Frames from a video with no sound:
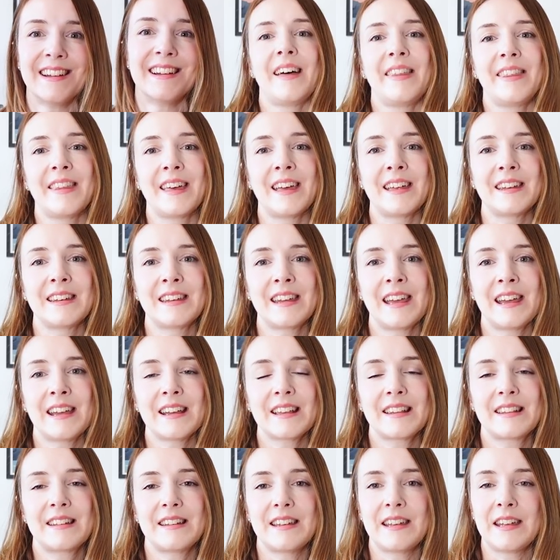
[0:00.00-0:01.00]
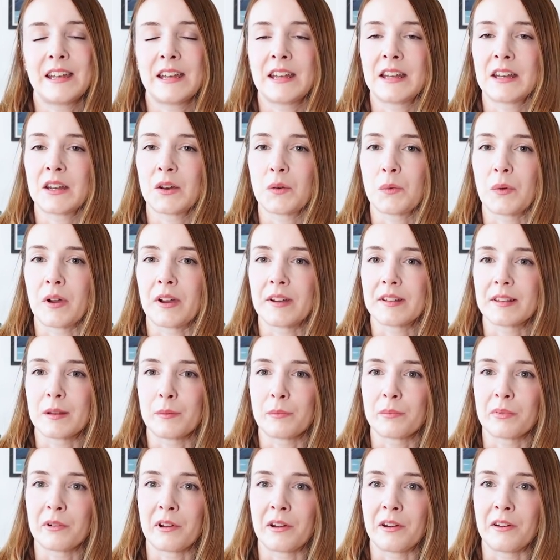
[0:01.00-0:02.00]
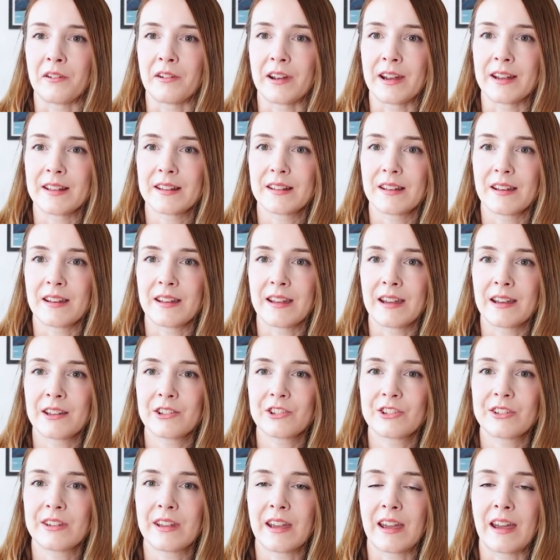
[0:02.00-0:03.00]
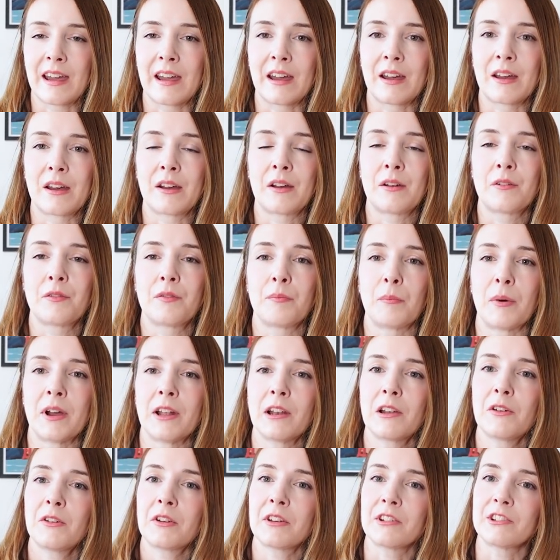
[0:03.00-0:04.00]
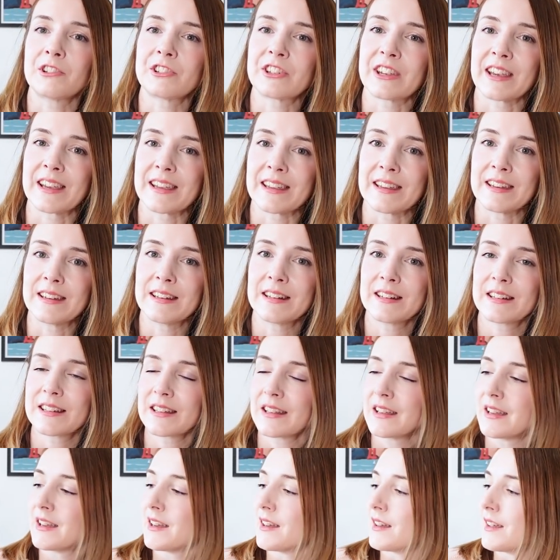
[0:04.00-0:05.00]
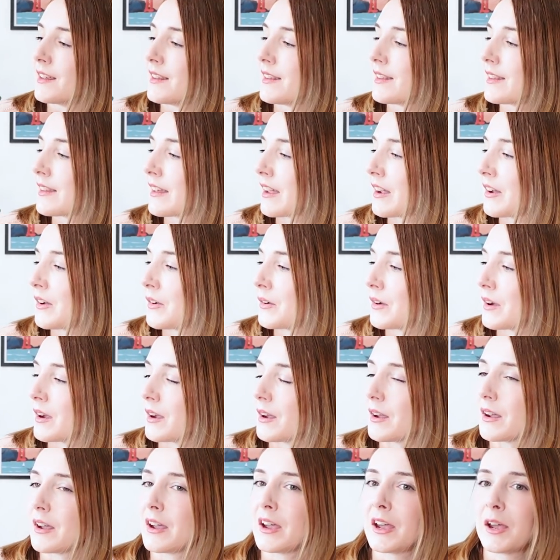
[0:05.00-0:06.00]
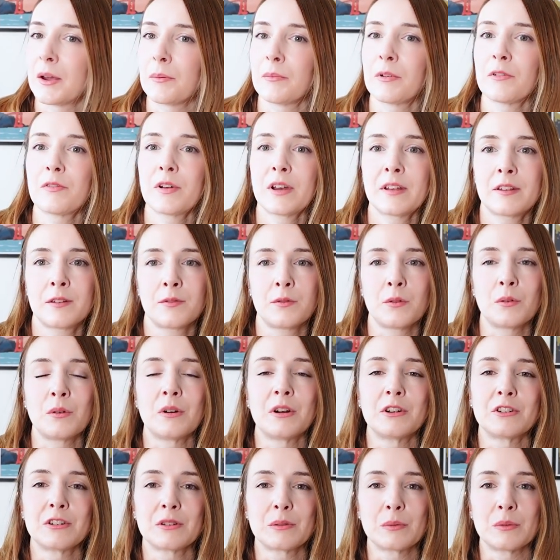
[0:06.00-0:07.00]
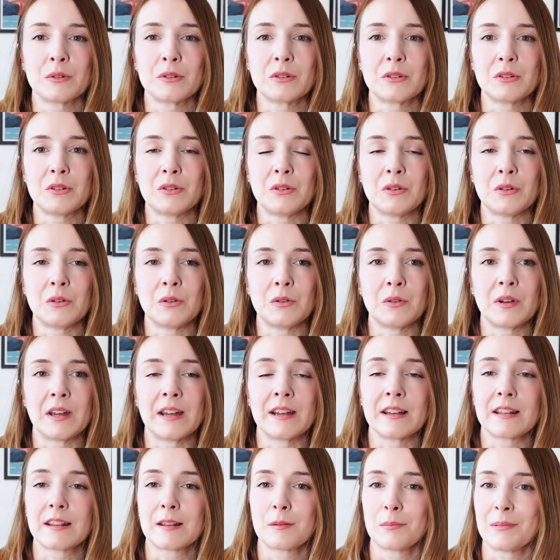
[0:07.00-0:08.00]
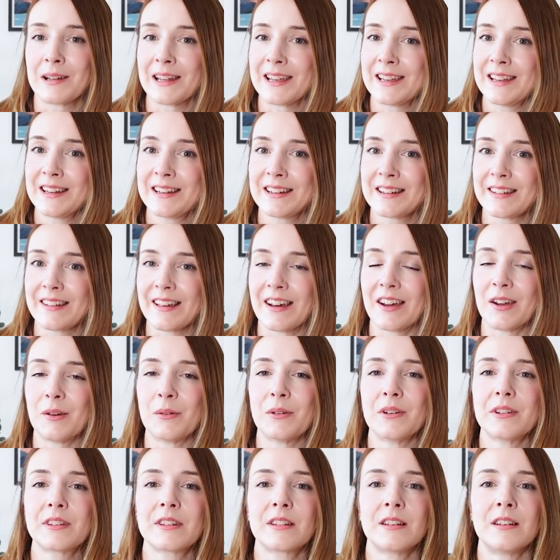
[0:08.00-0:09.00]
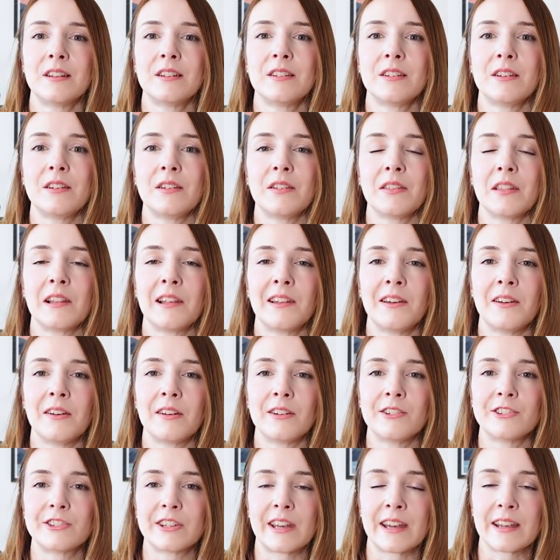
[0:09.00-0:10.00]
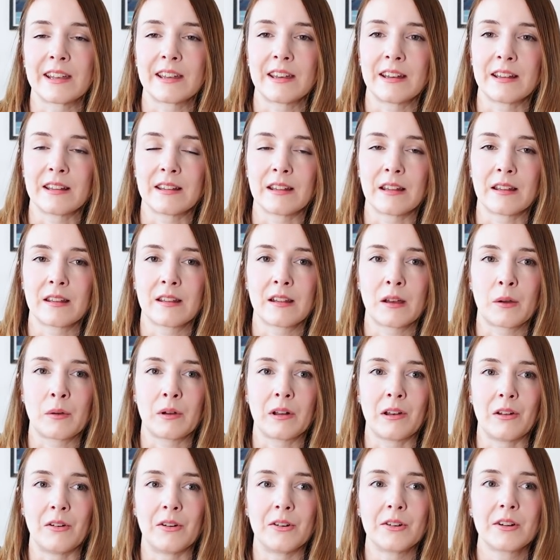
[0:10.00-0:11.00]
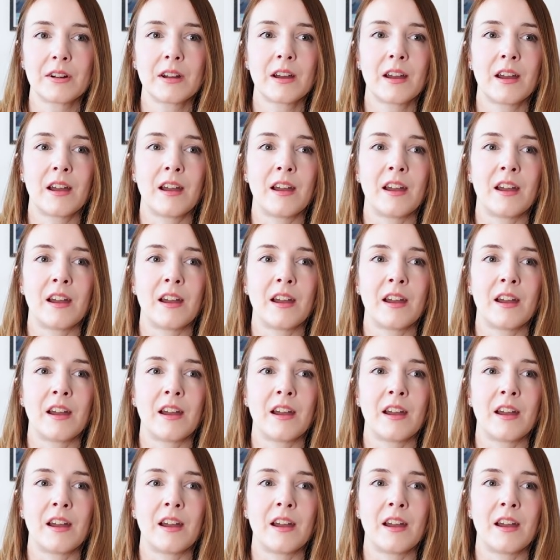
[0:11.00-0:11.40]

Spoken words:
And then next in works in progress, I actually have my Logan jacket. So first of all, I just want to explain that I was going to do the Logan jacket as a sew along,